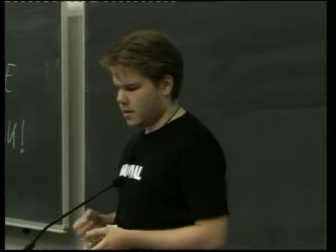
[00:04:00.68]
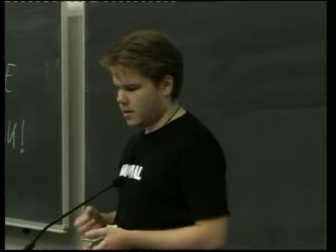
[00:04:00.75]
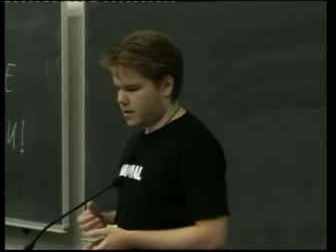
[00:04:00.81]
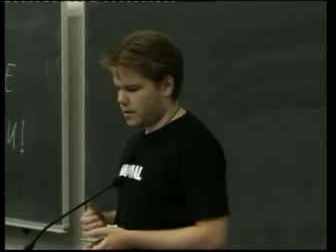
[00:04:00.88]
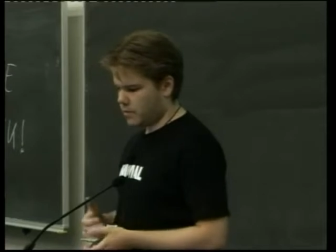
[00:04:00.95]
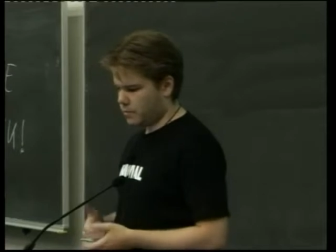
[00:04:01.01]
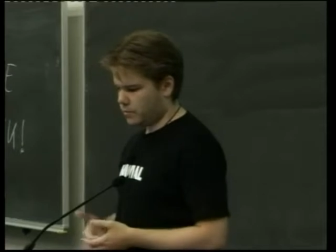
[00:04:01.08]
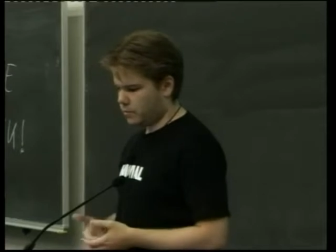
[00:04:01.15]

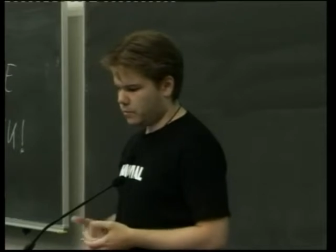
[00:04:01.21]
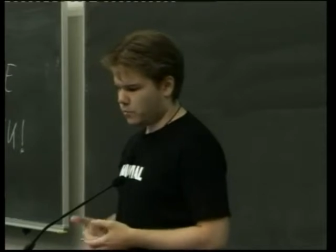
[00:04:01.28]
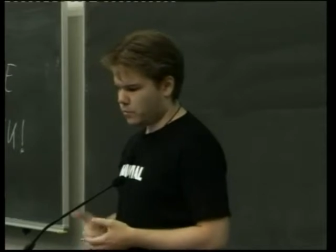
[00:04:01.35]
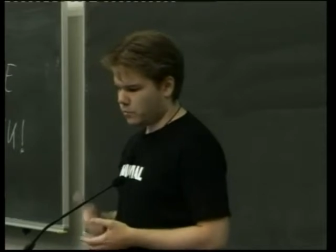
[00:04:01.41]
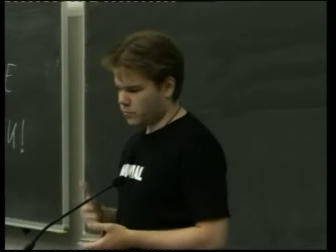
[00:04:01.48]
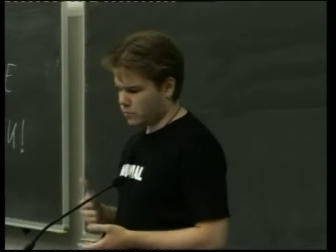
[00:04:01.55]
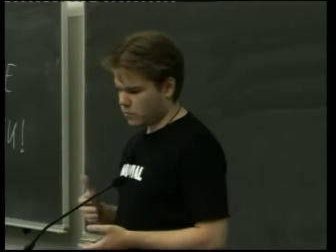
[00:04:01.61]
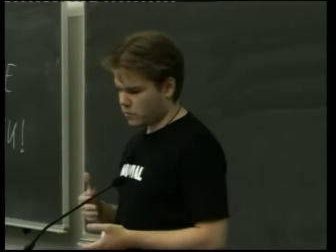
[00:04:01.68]
um,
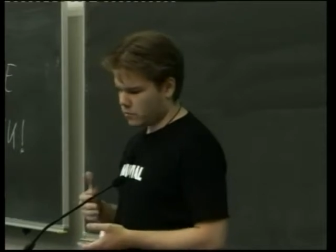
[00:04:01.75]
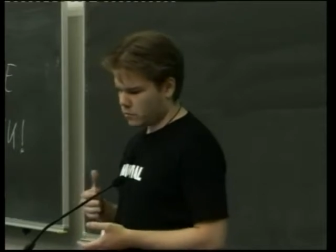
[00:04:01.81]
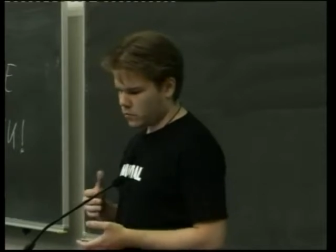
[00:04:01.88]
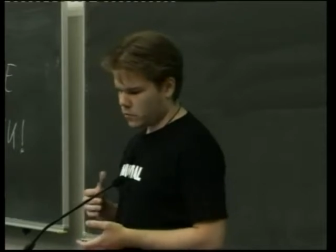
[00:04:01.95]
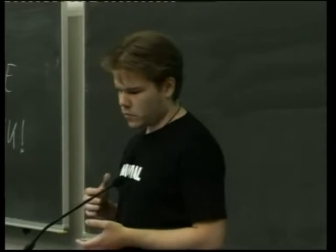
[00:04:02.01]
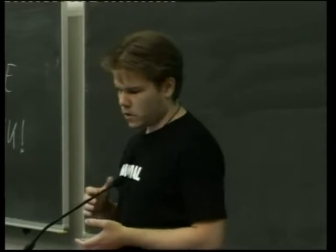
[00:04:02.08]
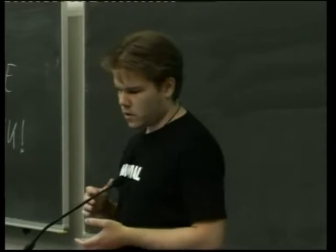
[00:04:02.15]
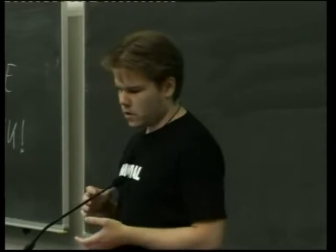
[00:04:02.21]

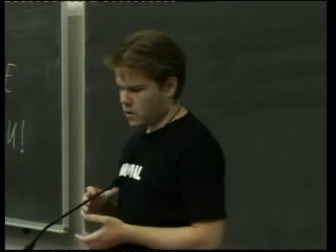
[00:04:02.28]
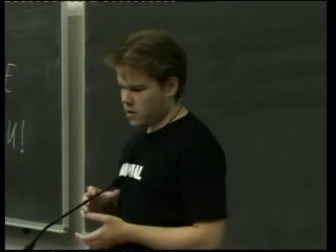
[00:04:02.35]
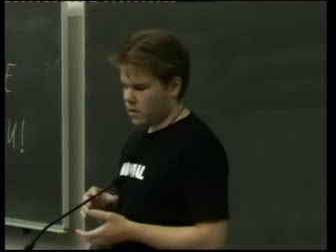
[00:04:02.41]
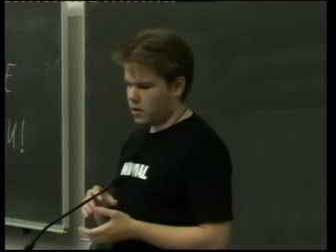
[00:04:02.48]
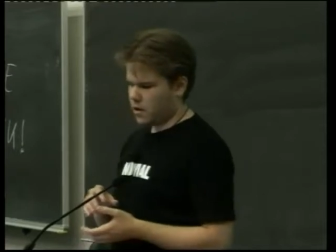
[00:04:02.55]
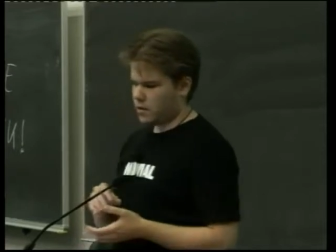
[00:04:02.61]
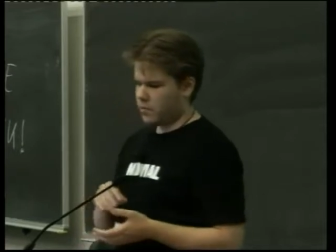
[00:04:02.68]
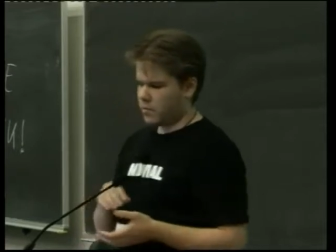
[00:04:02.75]
uh,
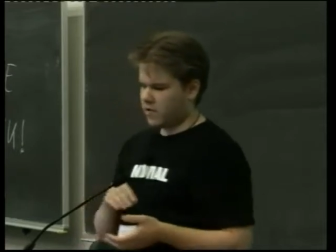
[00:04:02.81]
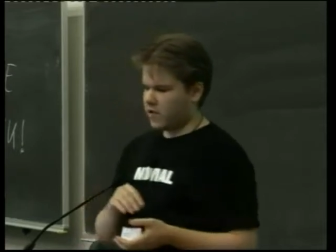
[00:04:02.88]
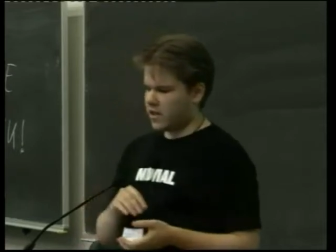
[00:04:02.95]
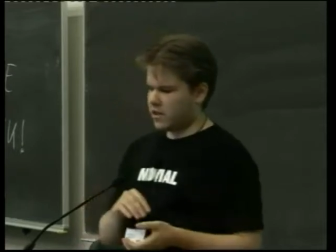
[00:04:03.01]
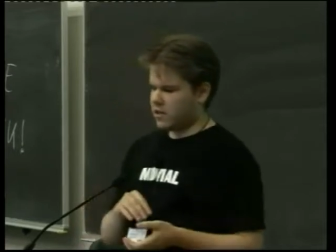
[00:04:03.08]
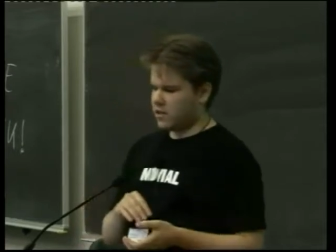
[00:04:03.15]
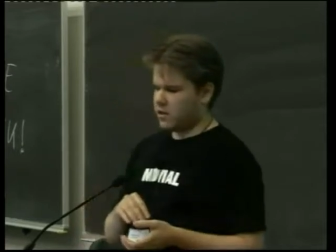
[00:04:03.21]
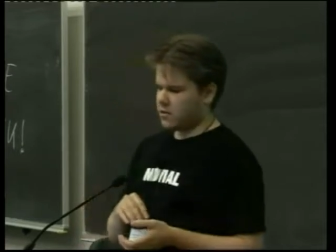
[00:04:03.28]
it
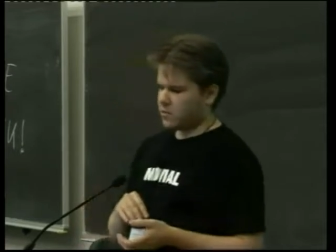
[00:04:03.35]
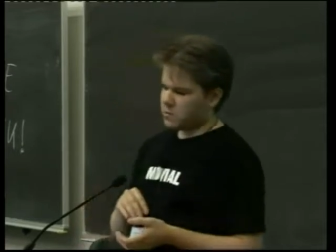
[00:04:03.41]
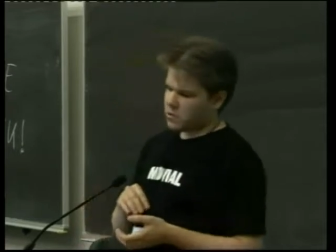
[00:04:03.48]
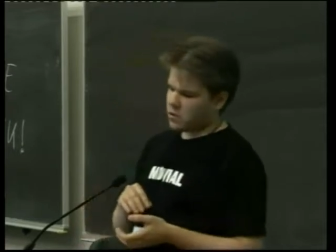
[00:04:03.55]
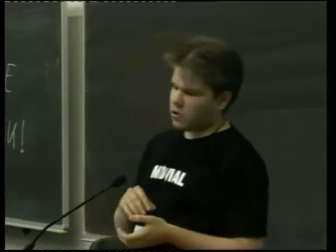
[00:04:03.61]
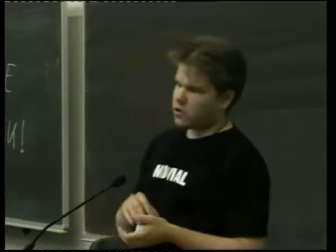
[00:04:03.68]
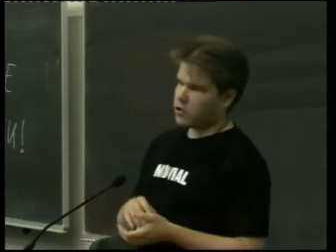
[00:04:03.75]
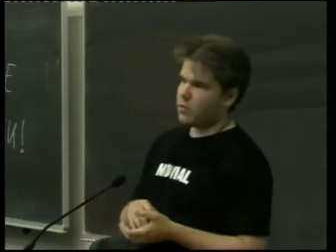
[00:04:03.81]
provides a
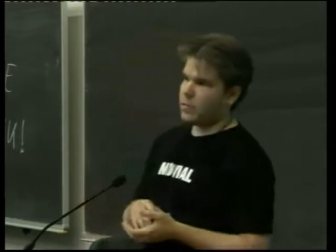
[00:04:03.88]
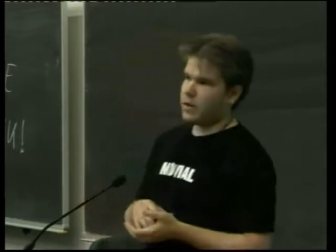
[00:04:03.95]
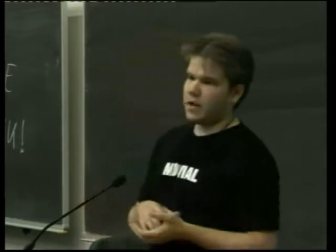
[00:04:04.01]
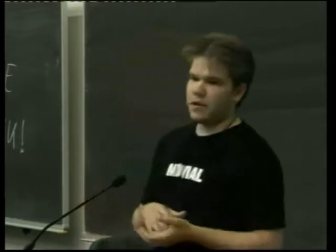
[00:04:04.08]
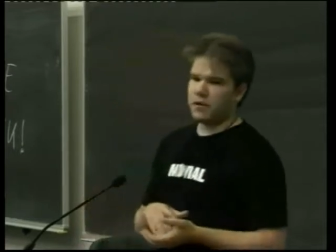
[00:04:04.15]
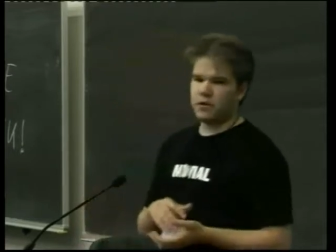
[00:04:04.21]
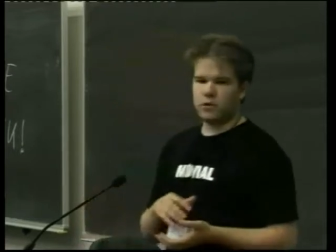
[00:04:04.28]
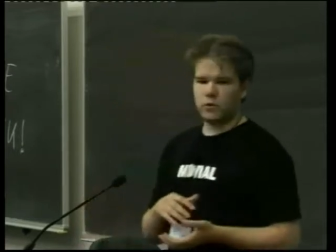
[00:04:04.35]

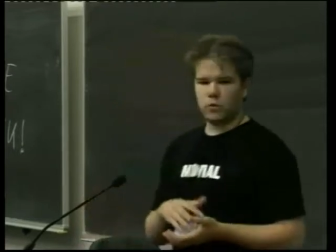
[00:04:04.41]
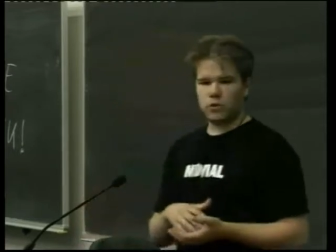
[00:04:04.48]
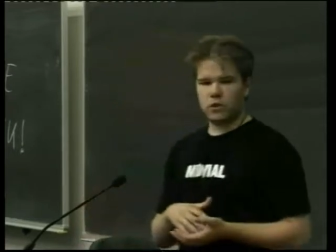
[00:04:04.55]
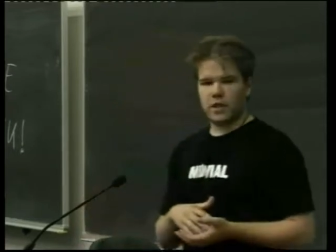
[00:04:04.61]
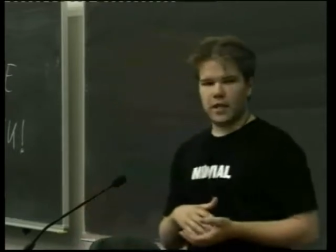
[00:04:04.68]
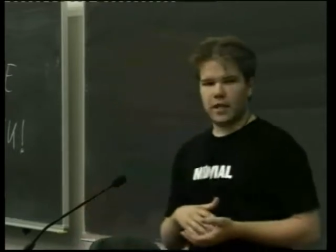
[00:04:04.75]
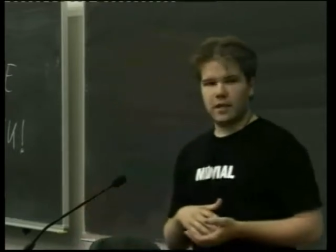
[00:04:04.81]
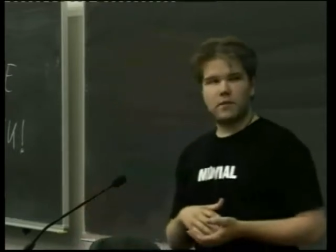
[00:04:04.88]
cross-compiler
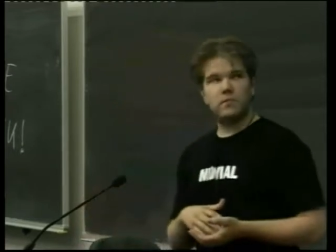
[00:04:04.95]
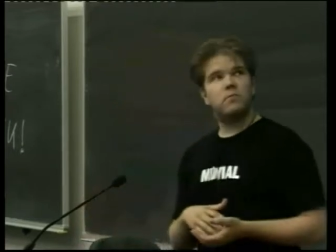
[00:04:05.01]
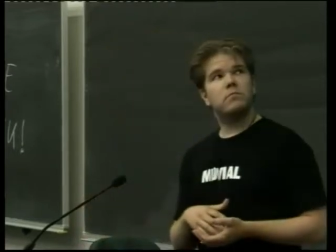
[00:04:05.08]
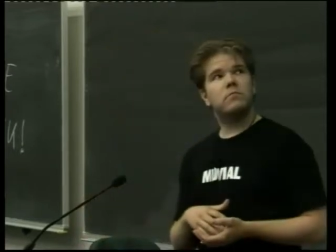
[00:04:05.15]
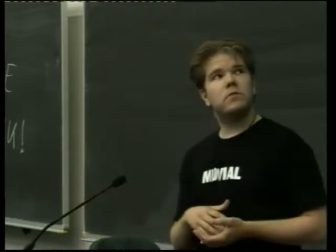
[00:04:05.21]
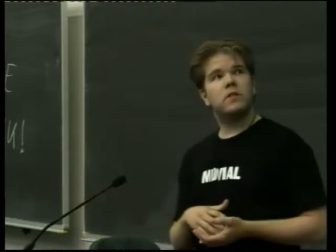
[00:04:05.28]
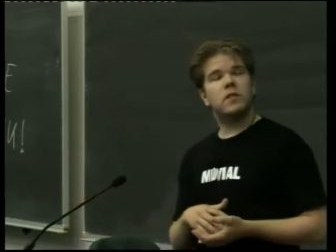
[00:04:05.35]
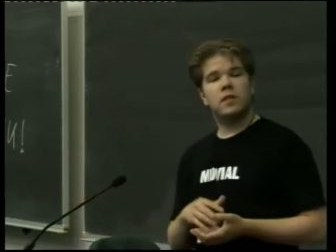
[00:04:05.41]
toolchain,
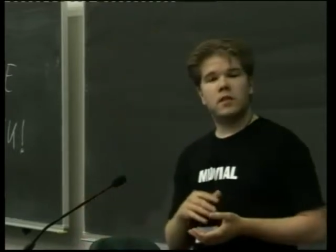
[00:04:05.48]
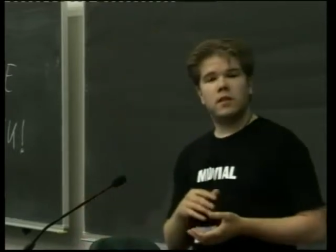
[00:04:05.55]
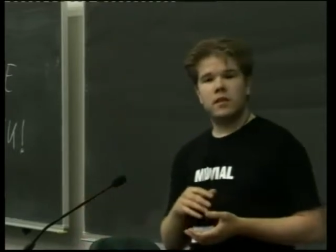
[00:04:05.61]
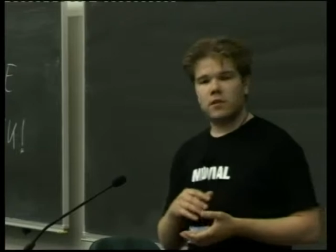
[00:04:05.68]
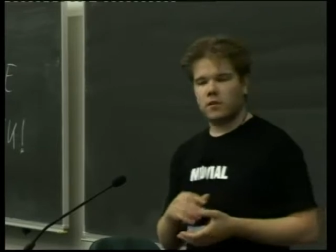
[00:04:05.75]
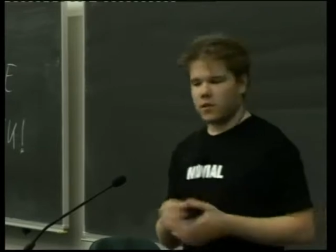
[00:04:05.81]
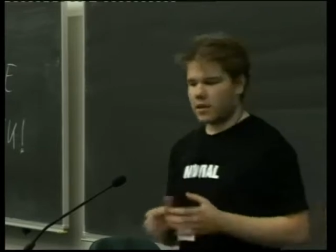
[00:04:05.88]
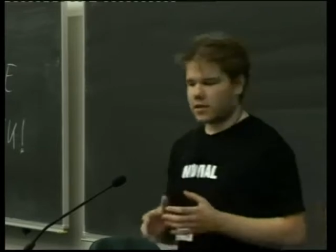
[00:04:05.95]

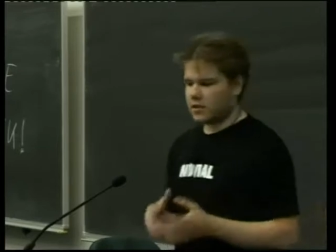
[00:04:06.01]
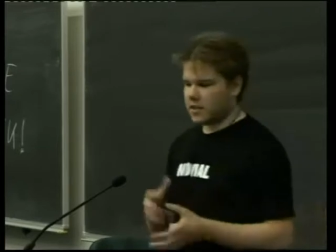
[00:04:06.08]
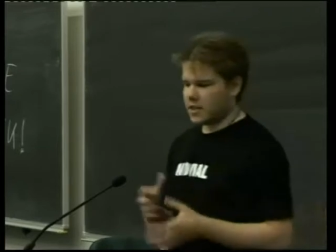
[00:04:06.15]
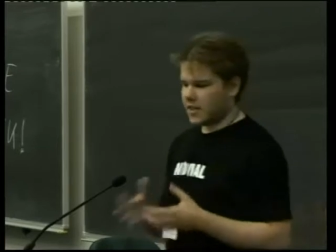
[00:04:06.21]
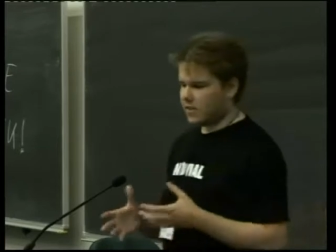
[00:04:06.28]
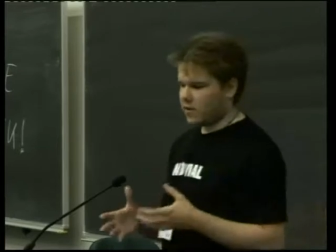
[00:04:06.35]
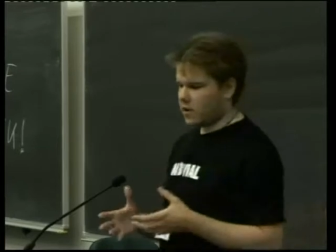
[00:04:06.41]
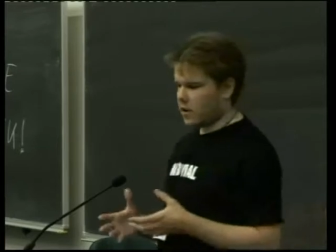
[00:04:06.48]
or actually
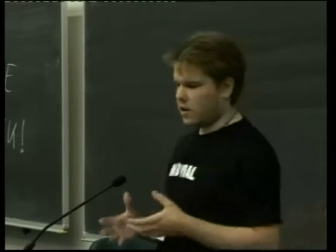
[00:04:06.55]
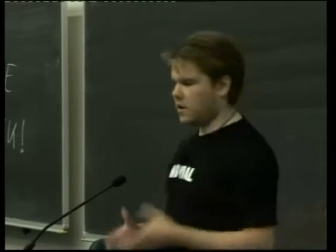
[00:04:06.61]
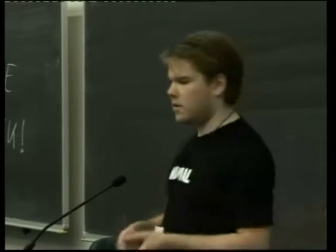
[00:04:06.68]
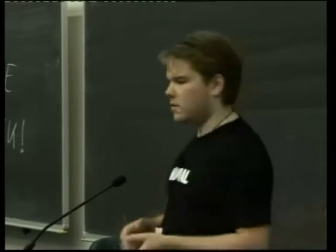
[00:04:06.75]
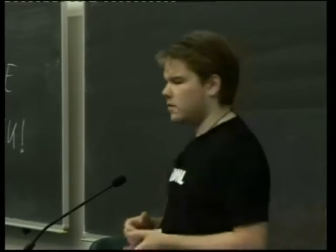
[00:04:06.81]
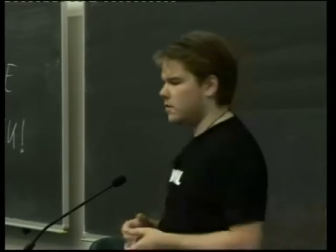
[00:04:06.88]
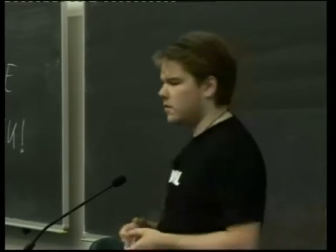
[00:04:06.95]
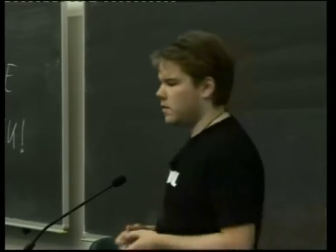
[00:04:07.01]
several
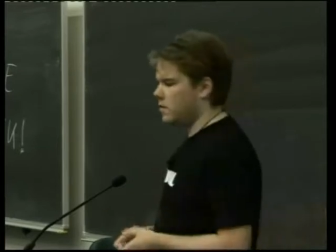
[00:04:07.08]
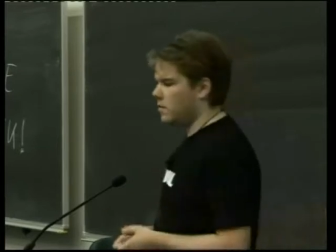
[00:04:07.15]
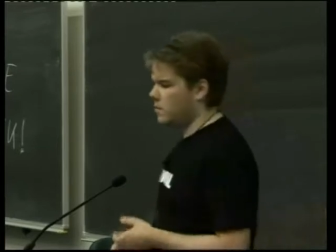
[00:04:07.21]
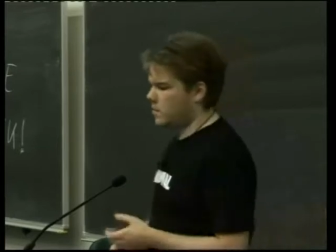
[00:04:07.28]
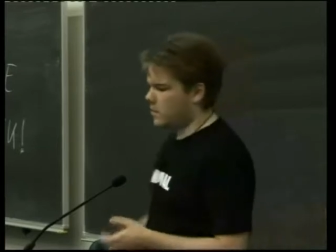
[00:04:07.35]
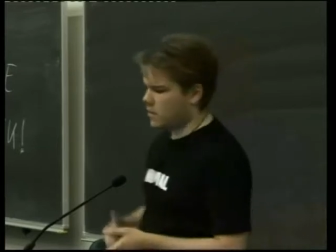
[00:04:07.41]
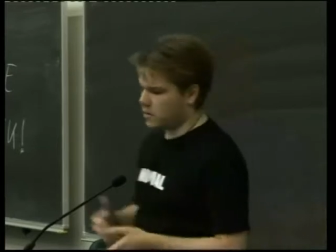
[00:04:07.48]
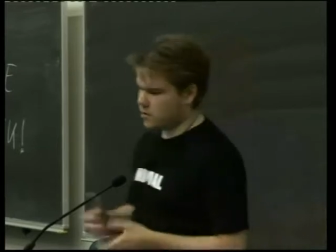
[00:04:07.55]

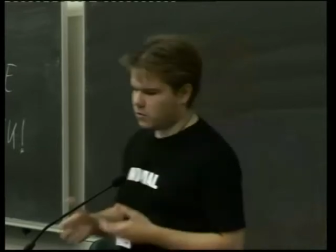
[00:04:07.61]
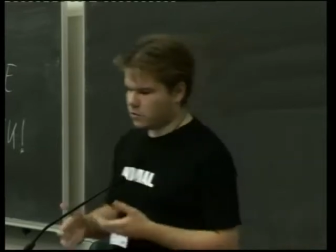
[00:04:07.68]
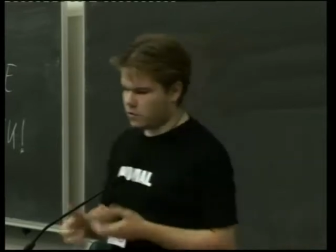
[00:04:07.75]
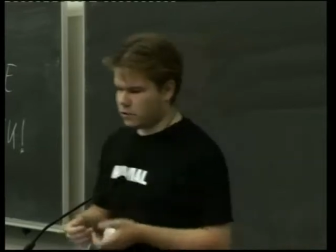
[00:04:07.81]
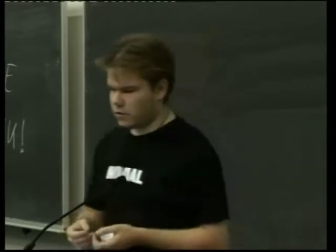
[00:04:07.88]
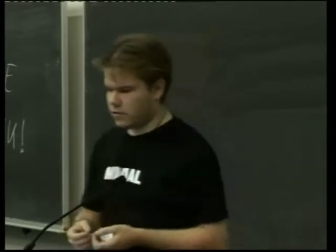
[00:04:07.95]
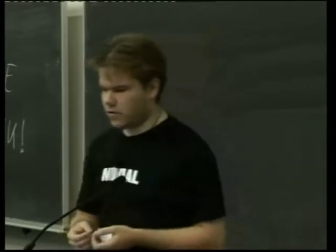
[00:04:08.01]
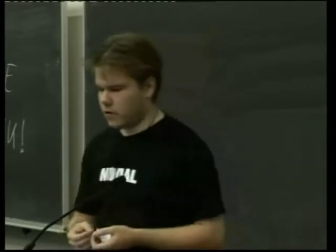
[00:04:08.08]
uh, to
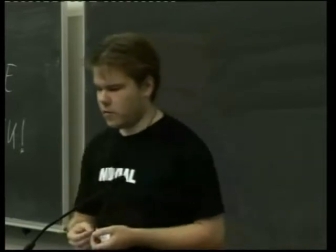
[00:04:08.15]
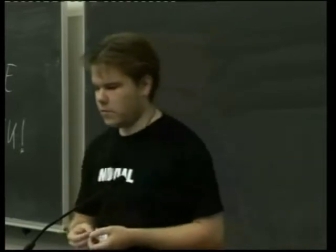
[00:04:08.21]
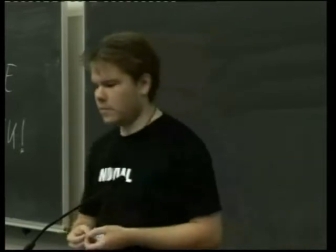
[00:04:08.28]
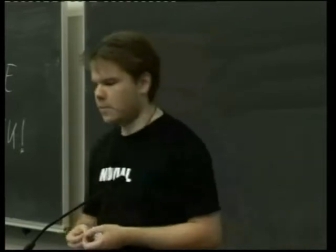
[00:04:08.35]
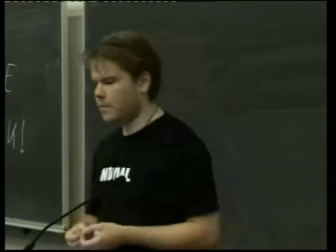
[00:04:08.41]
choose from,